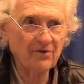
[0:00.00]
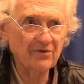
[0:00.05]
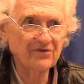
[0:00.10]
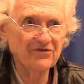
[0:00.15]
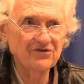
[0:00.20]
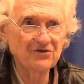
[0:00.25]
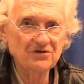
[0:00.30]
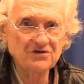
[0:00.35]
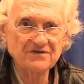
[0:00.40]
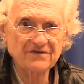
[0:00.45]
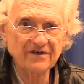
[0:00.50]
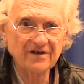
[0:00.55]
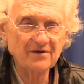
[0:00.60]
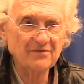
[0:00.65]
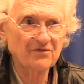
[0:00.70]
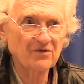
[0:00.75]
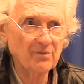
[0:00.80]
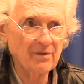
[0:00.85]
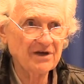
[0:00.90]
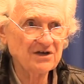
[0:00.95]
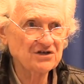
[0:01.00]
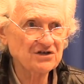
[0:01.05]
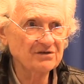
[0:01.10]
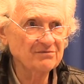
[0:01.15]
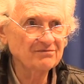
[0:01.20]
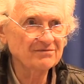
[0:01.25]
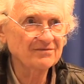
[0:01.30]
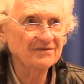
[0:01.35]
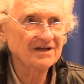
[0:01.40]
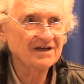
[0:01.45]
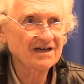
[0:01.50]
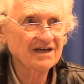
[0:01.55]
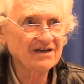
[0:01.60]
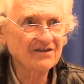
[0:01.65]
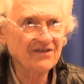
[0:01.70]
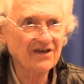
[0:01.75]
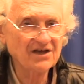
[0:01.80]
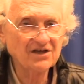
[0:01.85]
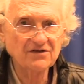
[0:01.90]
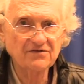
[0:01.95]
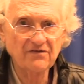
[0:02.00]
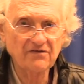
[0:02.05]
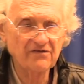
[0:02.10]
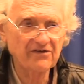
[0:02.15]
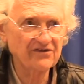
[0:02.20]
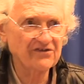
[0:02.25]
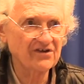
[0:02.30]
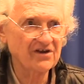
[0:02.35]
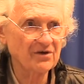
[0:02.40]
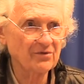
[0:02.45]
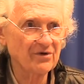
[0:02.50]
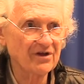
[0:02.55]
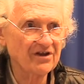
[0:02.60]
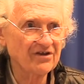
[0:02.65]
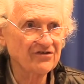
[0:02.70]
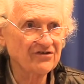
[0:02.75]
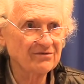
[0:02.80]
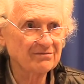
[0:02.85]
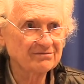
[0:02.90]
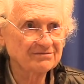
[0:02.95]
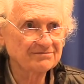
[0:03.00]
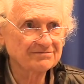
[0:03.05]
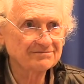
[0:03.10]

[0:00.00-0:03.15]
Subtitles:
it was useful information, and thank you for visiting with us.